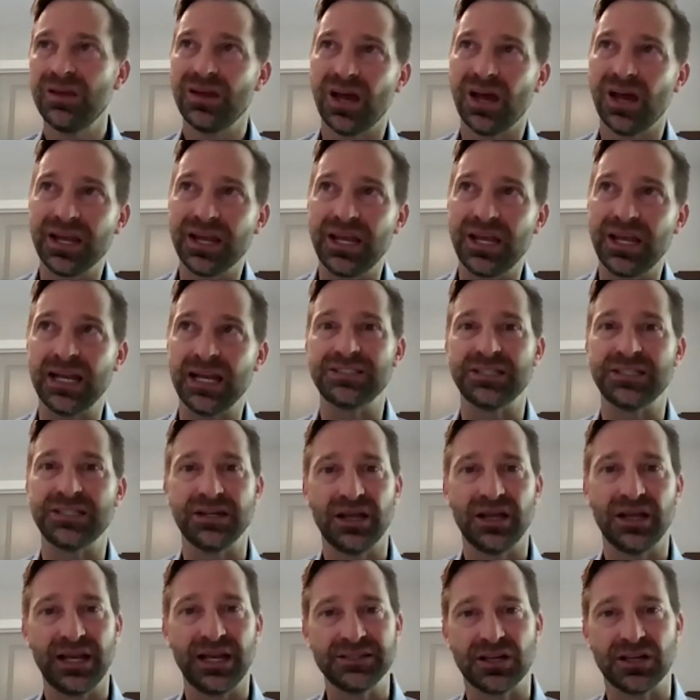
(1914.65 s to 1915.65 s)
again, is
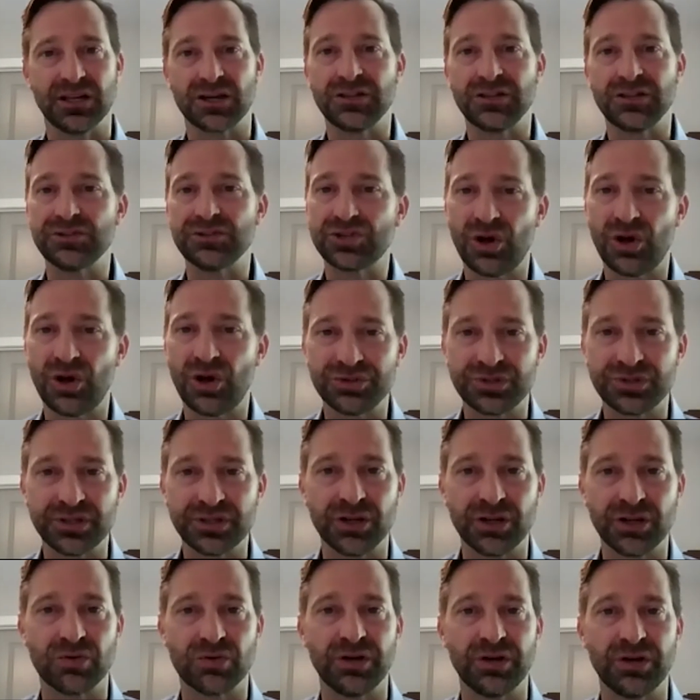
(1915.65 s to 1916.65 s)
it a consulting
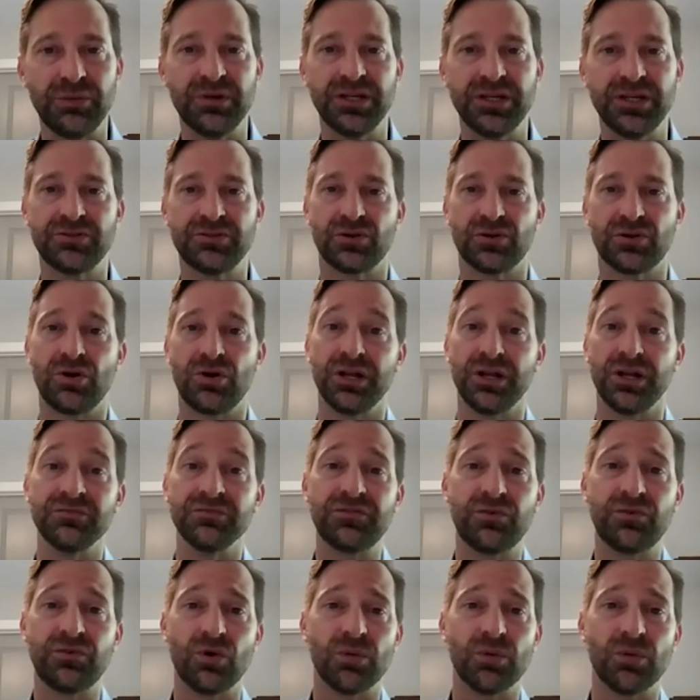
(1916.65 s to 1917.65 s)
agreement or an
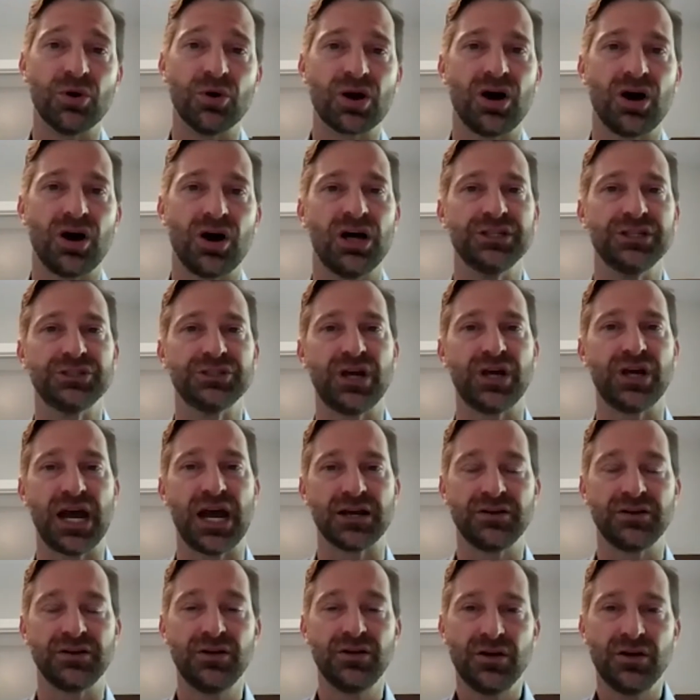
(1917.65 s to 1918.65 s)
informal
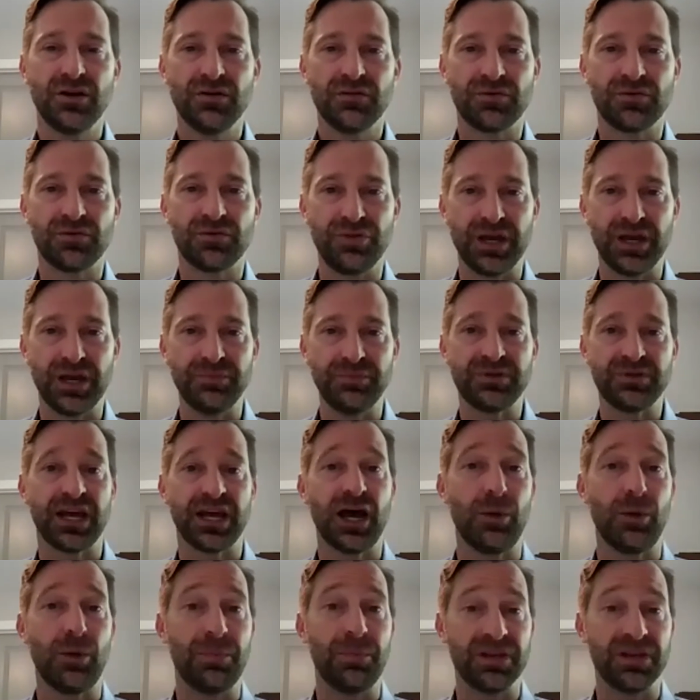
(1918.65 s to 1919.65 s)
contract for them to
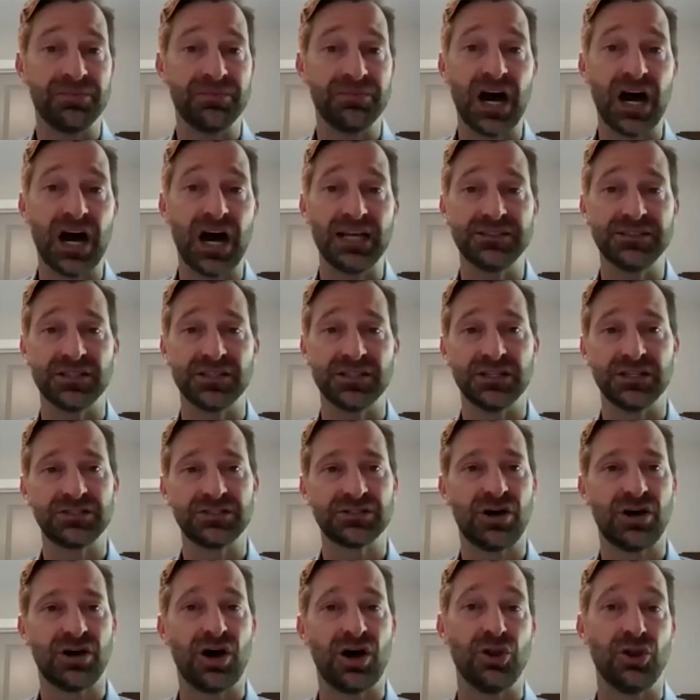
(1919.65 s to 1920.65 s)
help advise
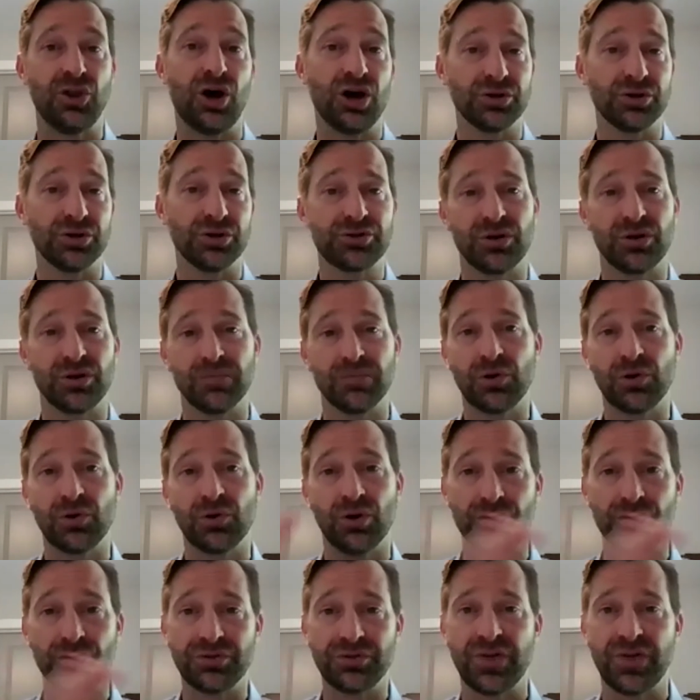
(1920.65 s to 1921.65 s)
us on long-term
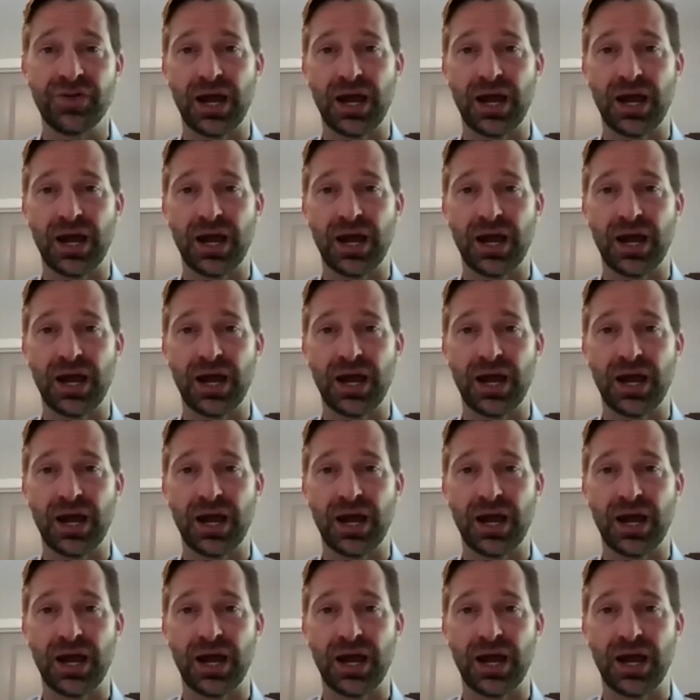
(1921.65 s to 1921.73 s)
growth of